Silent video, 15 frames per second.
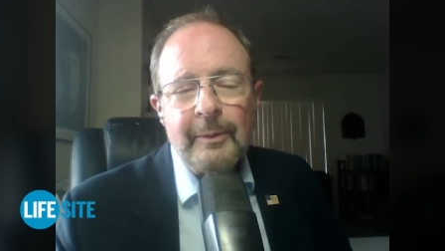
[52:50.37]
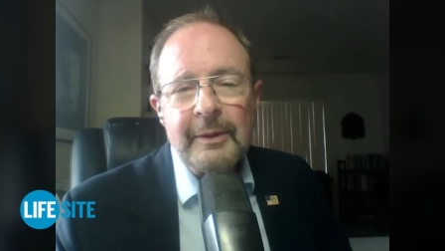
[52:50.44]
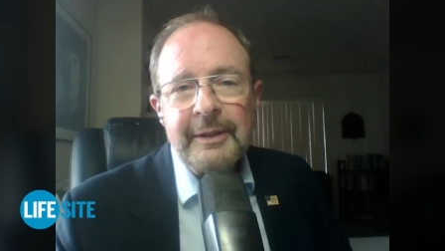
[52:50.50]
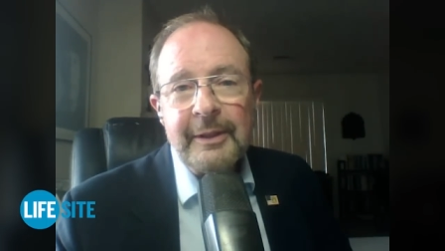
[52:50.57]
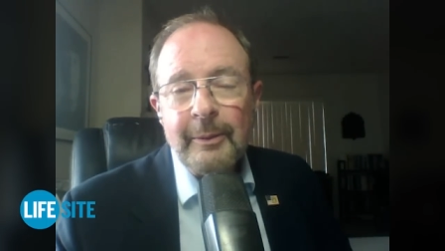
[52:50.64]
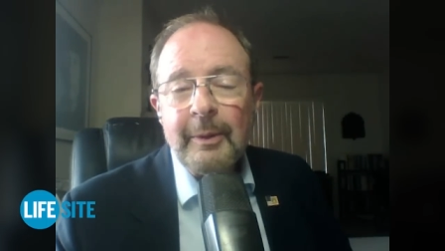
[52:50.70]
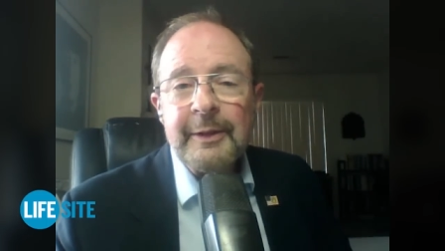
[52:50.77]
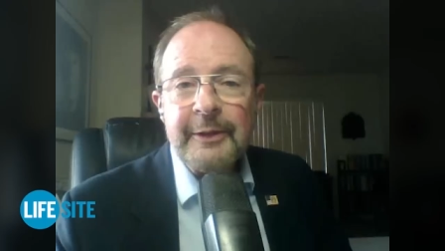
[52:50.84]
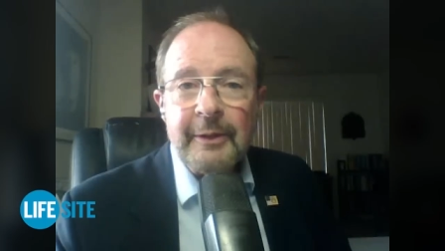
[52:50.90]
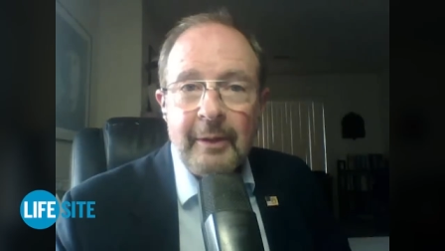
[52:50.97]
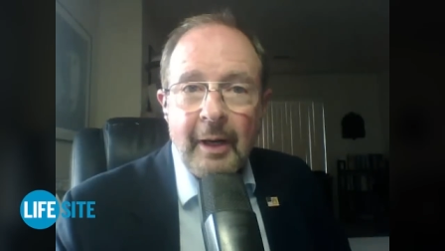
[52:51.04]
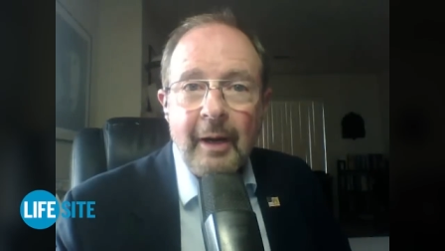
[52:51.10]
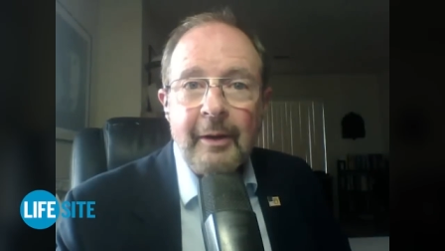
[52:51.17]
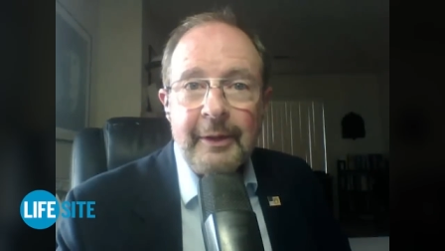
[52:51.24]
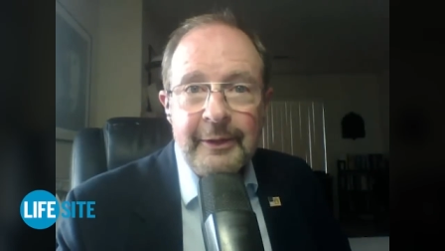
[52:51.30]
Well, you know what?
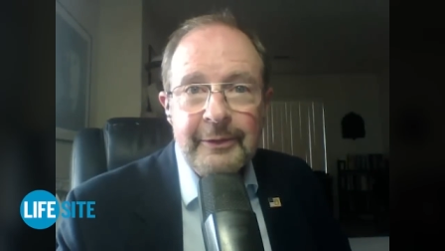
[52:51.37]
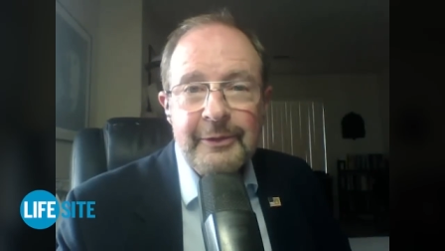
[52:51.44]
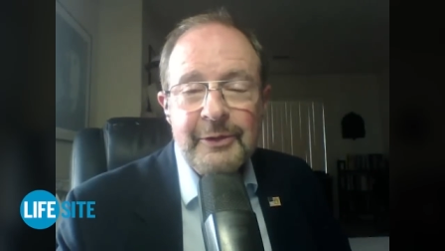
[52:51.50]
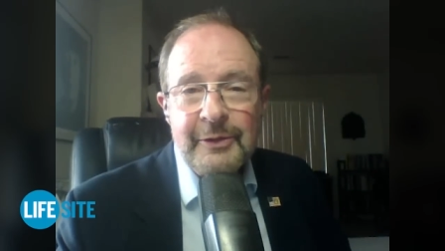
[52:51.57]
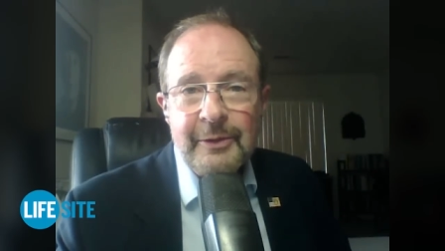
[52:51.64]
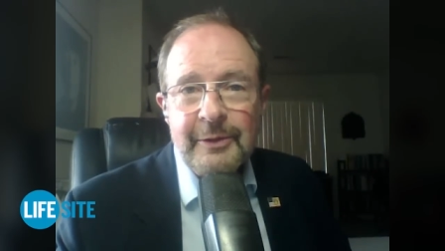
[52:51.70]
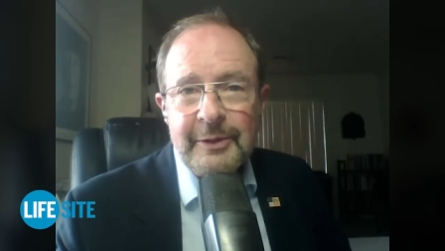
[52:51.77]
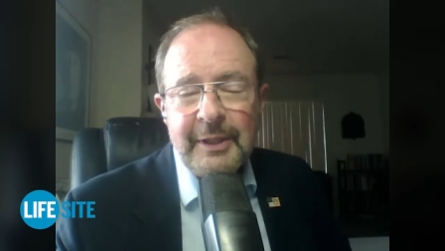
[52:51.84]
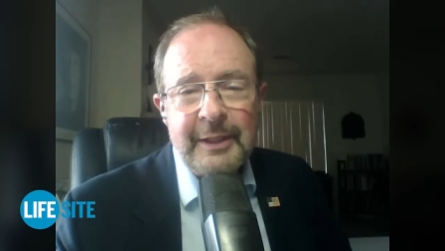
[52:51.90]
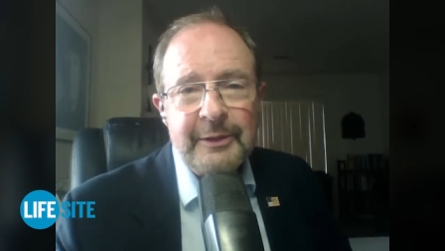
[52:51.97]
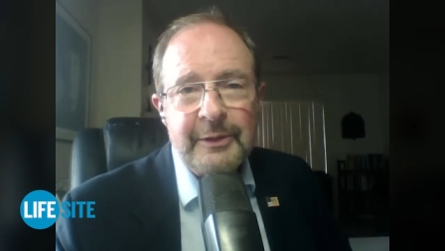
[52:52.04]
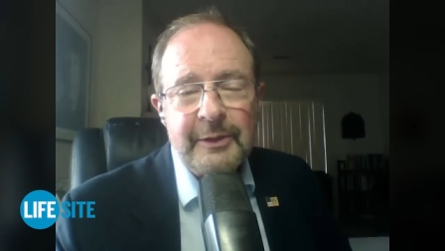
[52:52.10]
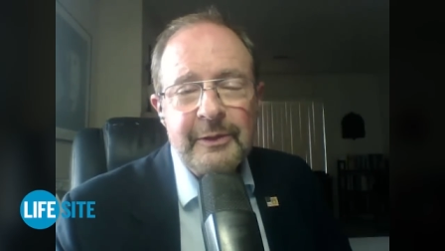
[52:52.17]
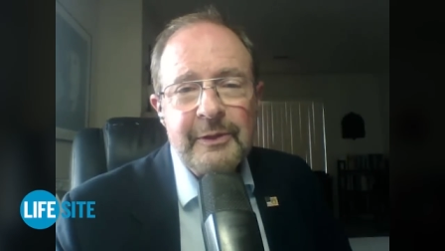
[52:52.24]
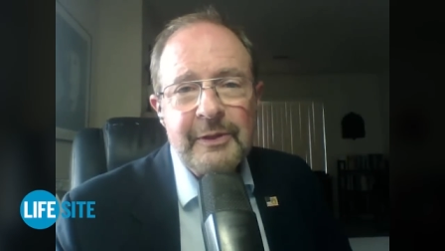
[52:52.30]
There are other search
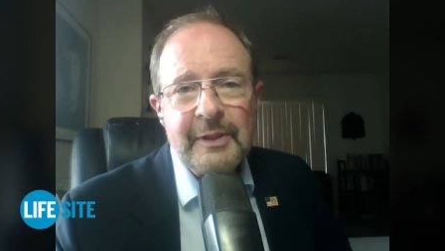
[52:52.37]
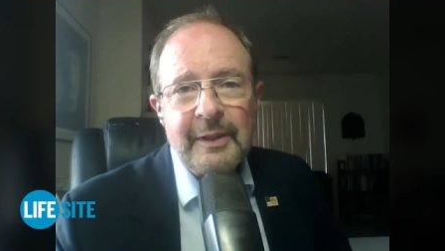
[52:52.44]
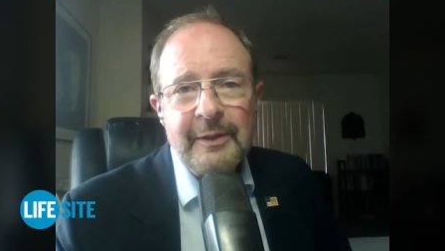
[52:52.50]
engines.